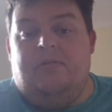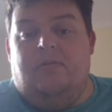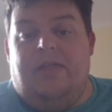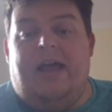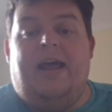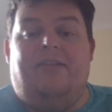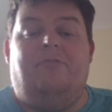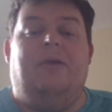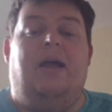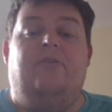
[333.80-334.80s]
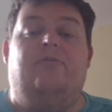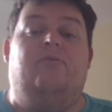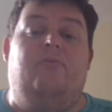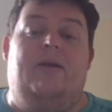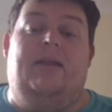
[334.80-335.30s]
well, that has to be
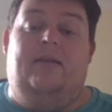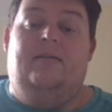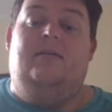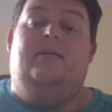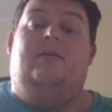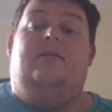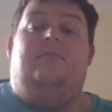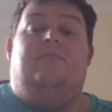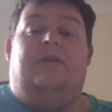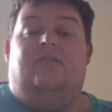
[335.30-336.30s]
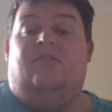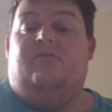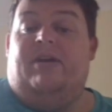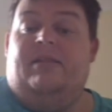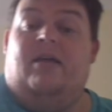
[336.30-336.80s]
120 because a
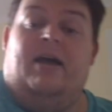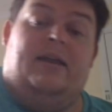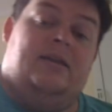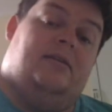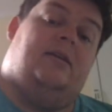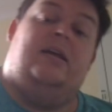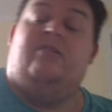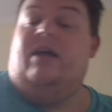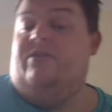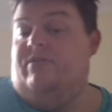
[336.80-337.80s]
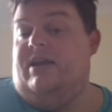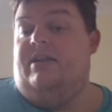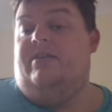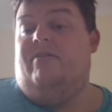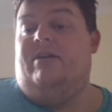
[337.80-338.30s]
straight line is
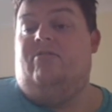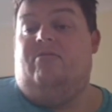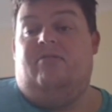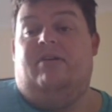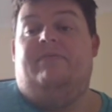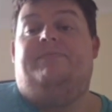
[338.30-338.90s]
180 degrees also.